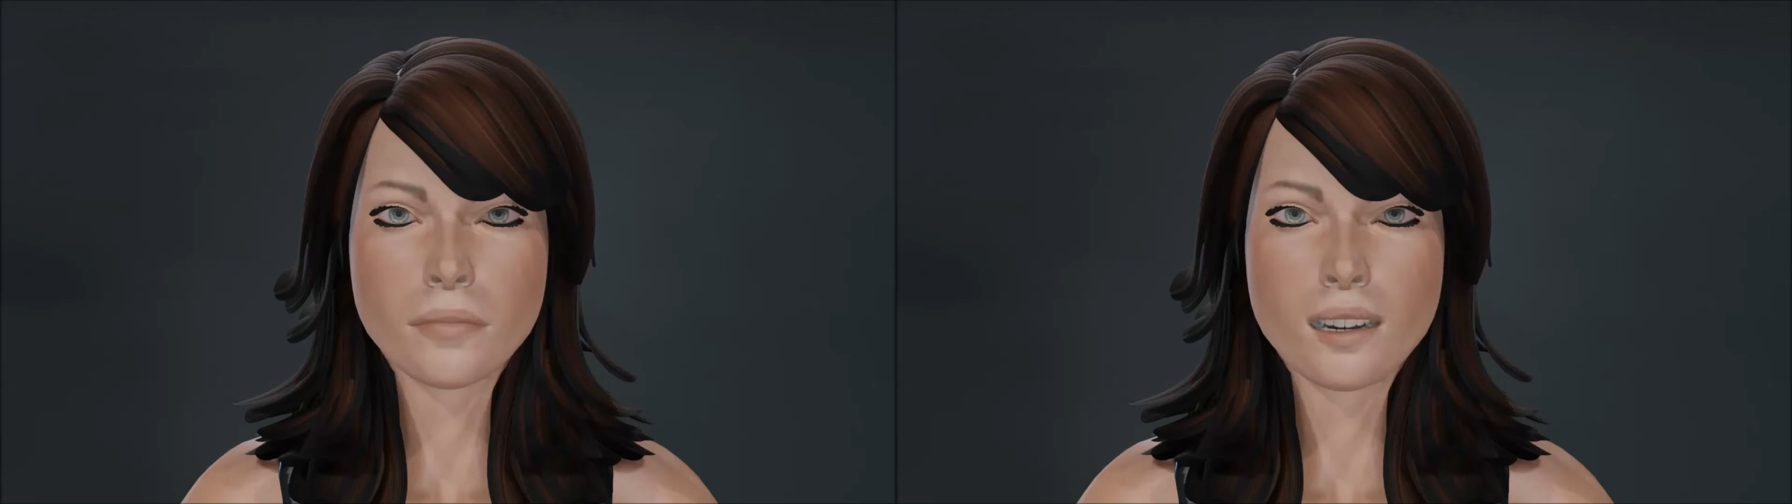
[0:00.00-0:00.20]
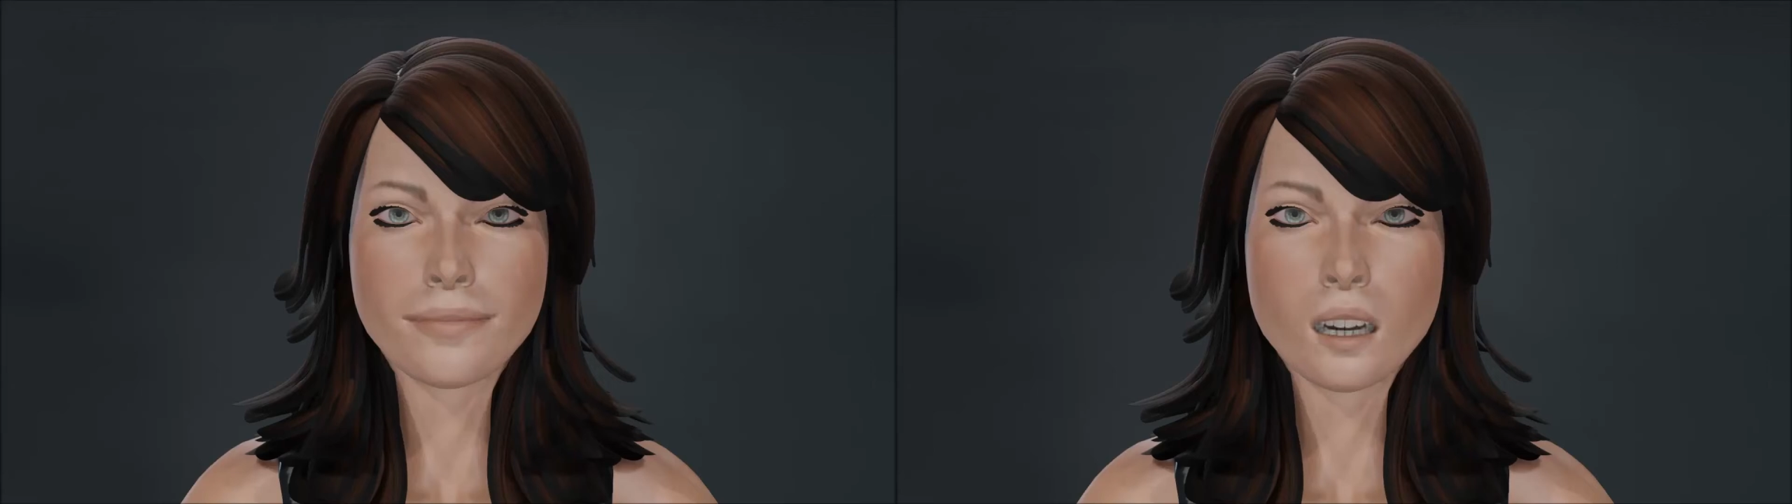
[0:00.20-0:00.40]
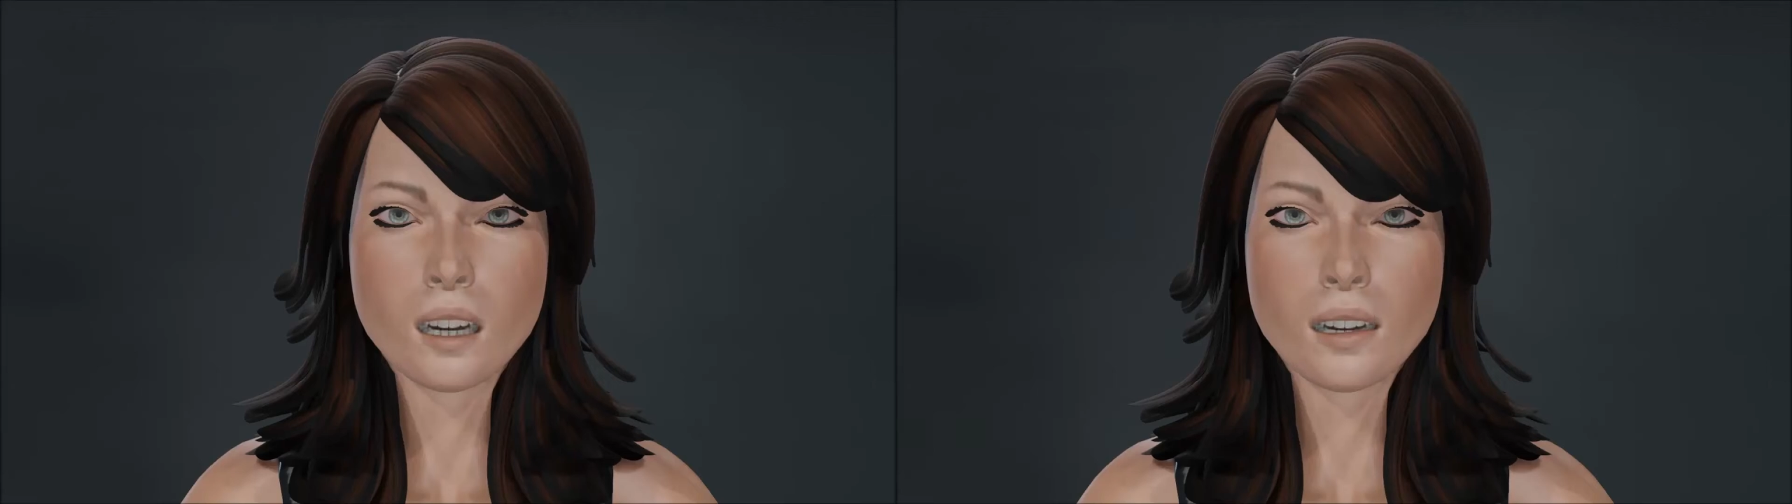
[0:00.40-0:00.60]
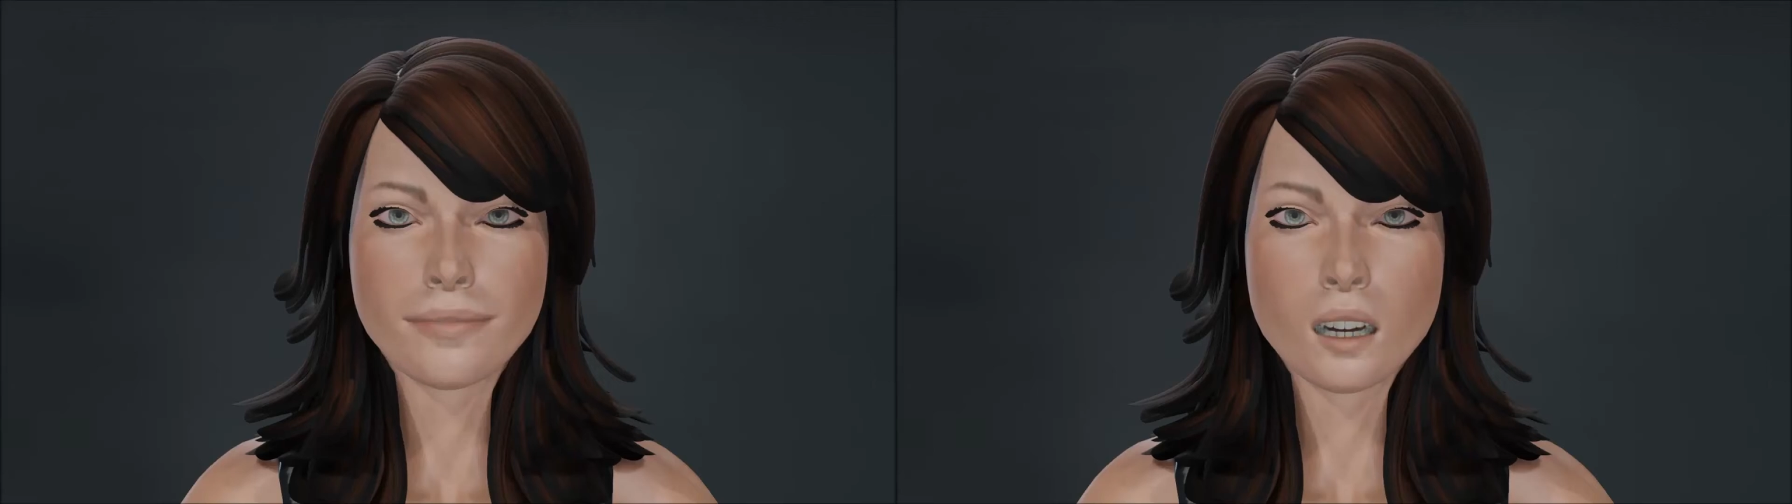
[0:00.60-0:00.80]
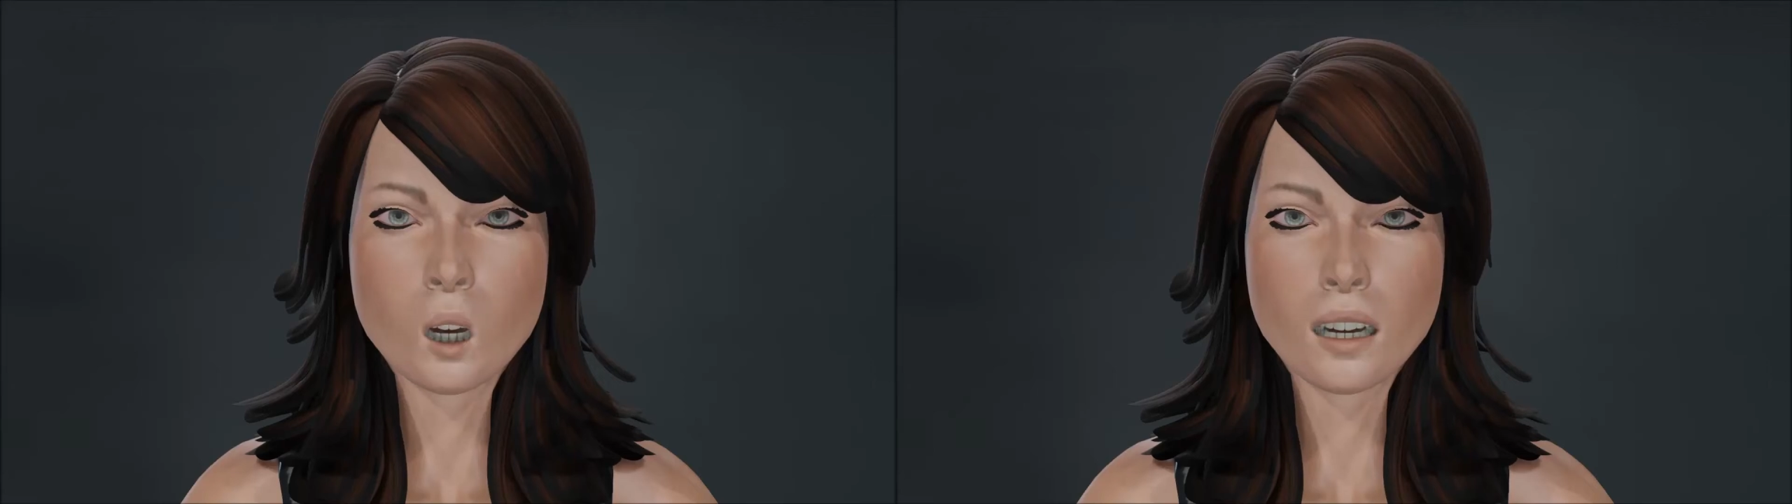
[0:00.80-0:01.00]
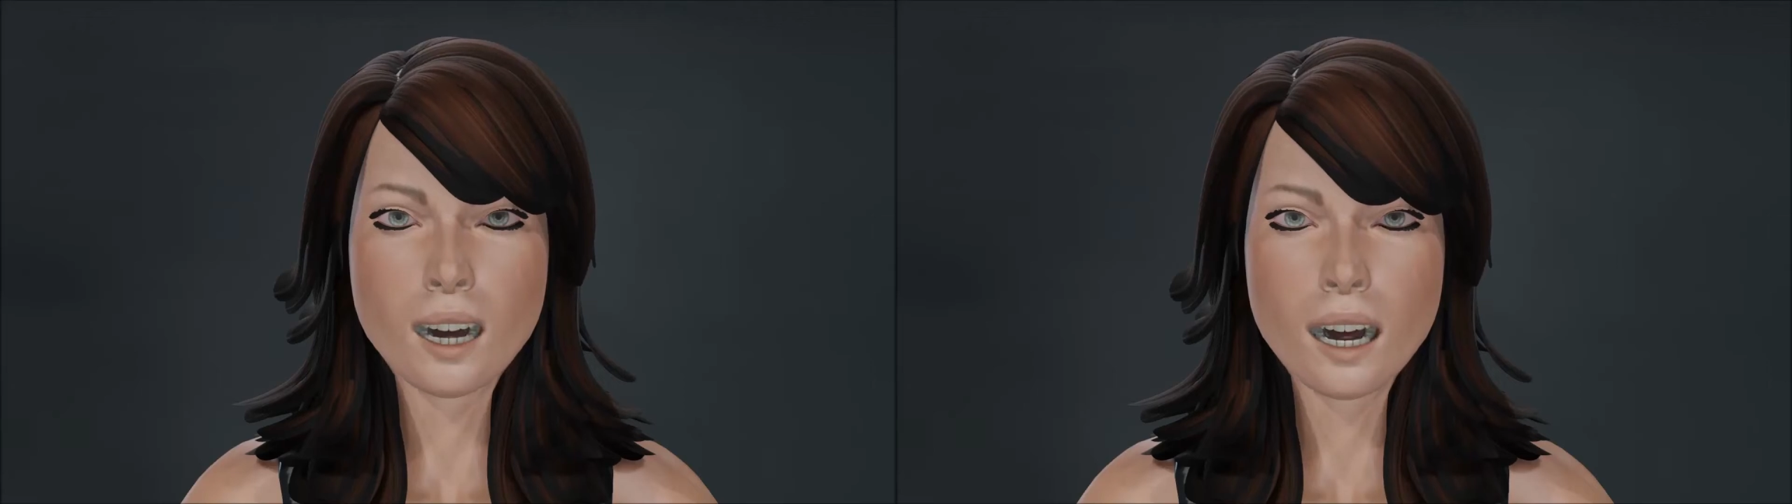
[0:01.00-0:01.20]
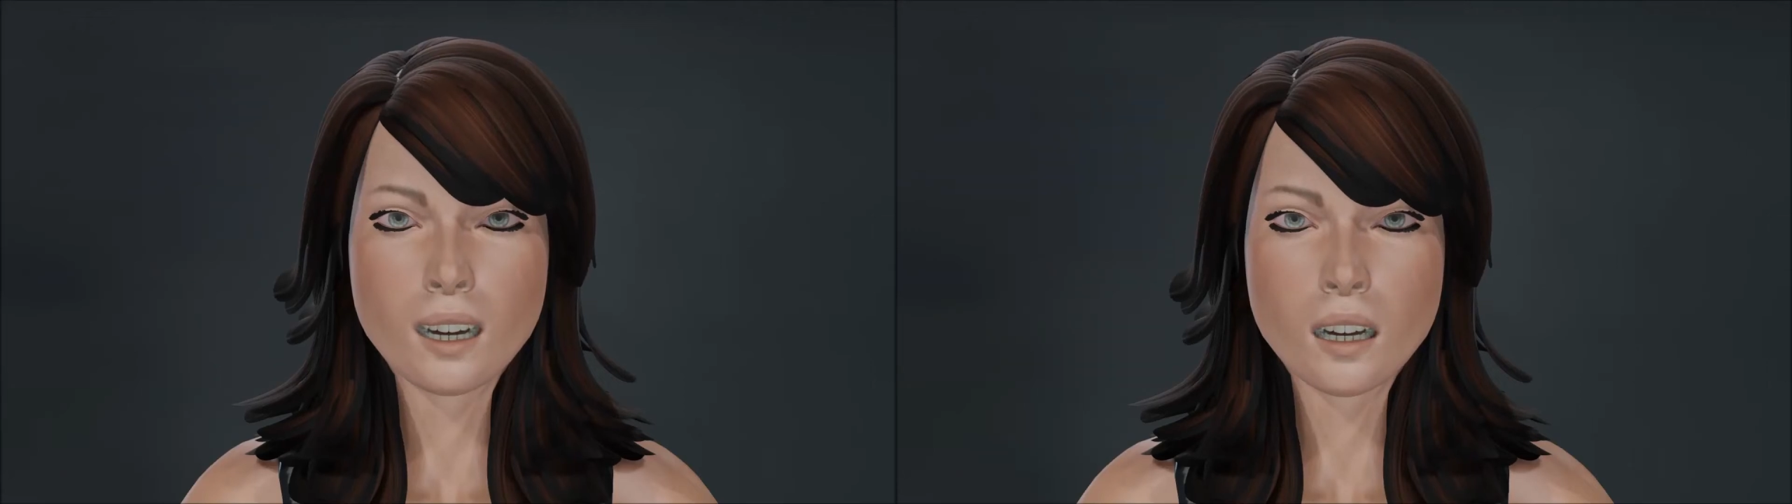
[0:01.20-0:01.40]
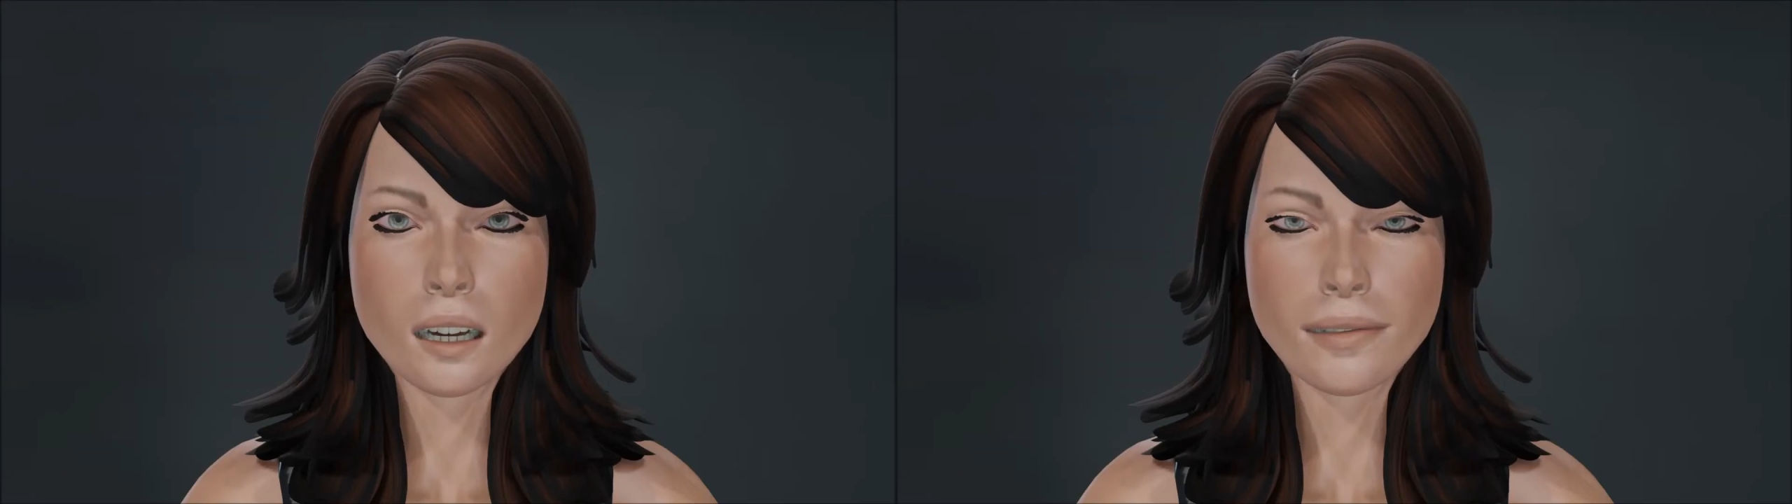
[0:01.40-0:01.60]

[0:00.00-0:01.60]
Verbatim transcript: This brings me to the last